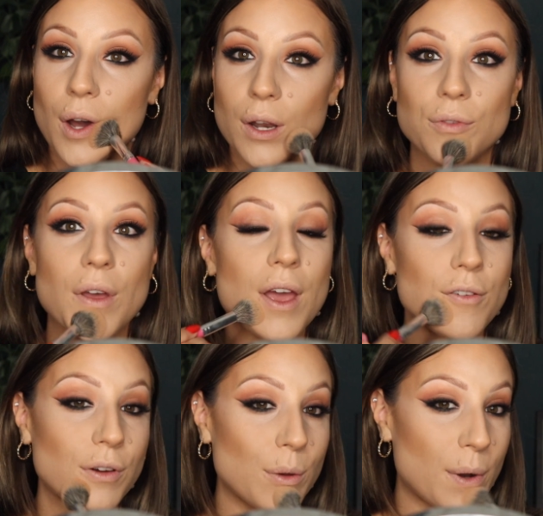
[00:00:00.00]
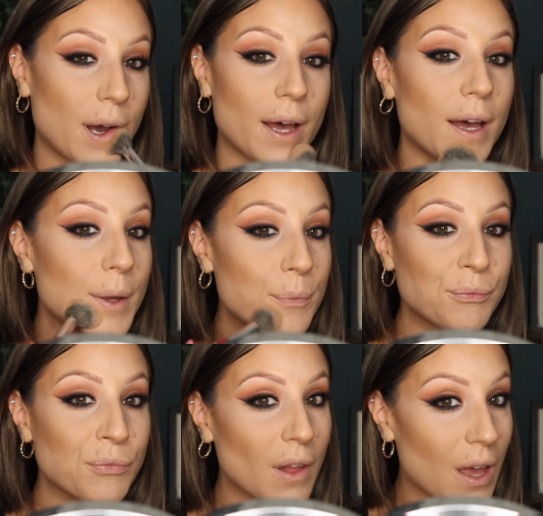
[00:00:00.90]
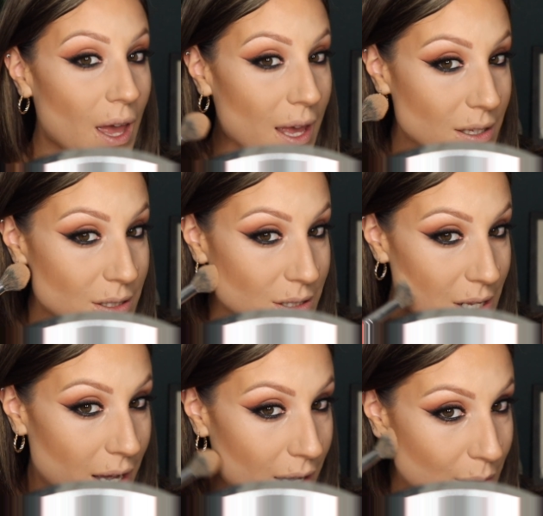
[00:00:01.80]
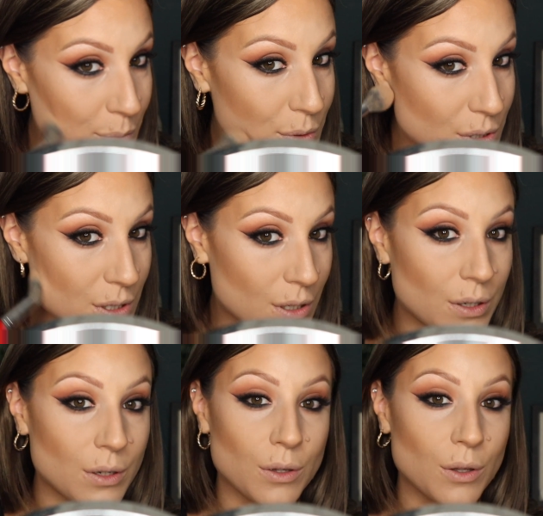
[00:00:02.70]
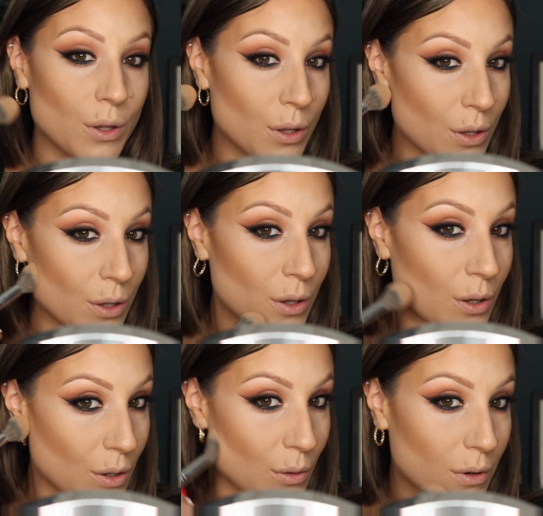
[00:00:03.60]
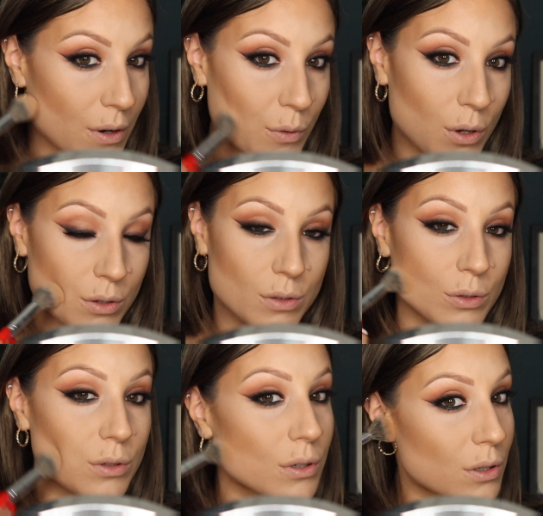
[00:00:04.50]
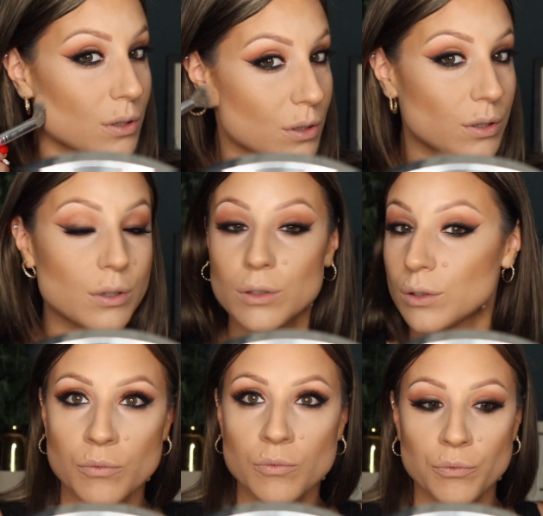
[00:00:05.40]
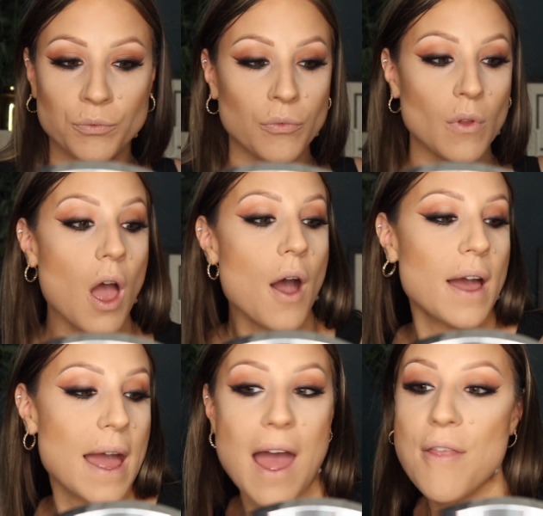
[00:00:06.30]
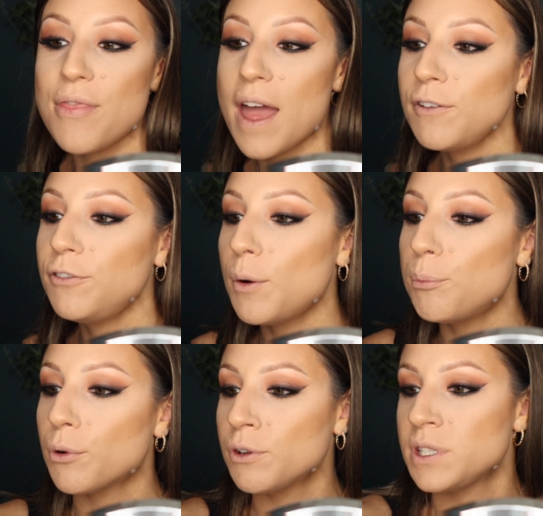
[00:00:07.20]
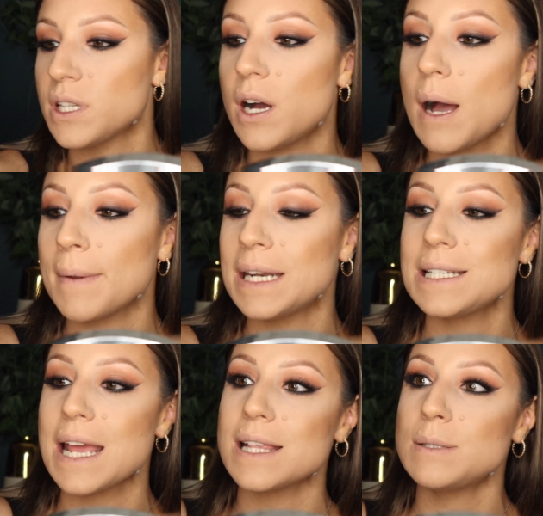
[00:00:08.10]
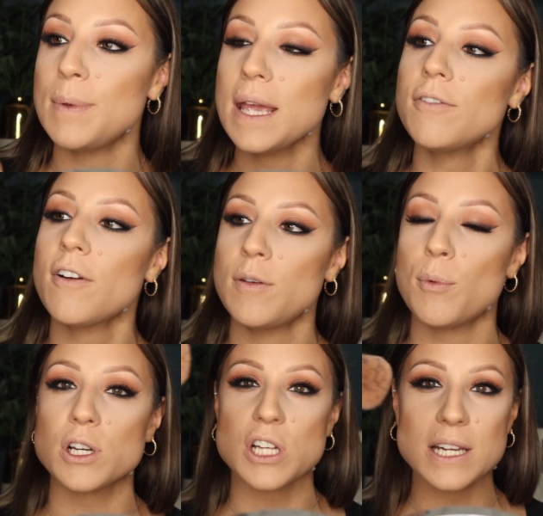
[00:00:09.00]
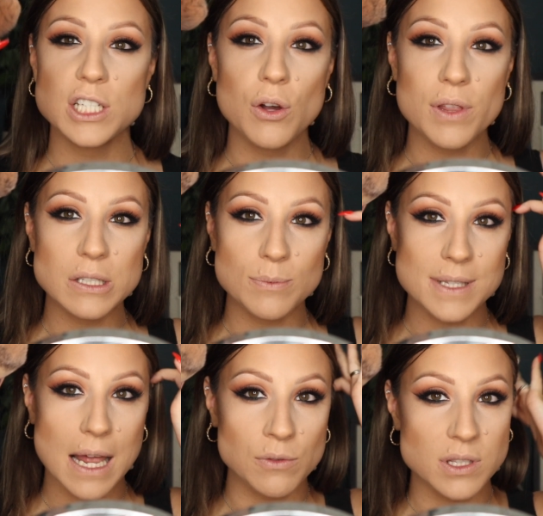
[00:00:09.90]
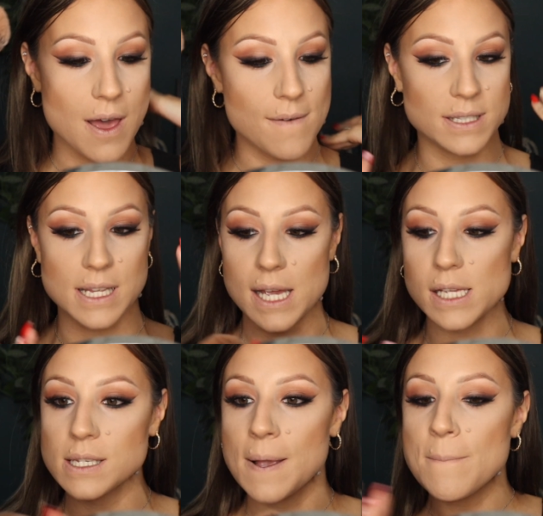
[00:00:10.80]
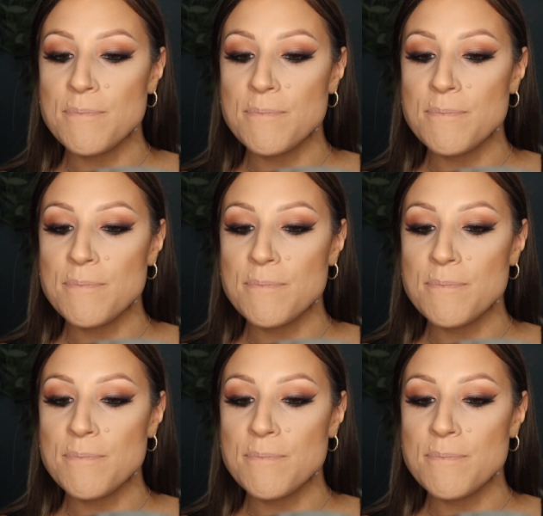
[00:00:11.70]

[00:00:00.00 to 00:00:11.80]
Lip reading: kind of everywhere except where I've contoured. Okay, and then for bronzer, I'm going to take this big fluffy brush. I actually got this from Salon Services,